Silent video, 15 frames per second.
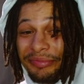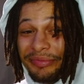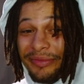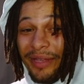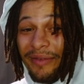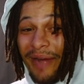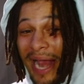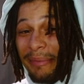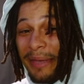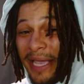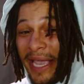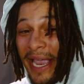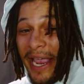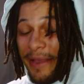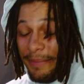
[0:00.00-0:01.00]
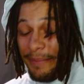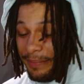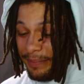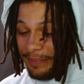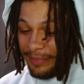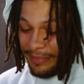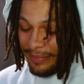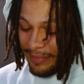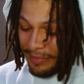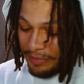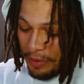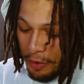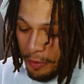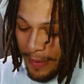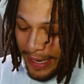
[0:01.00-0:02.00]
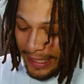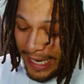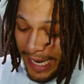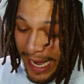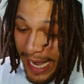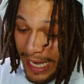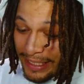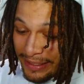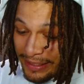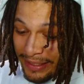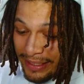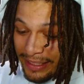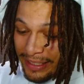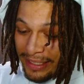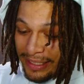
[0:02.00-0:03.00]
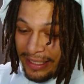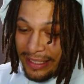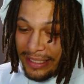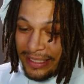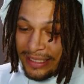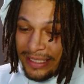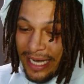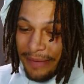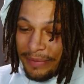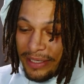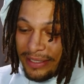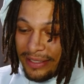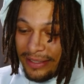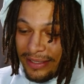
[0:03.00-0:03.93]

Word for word: The rap game. Oh my God, he's coming.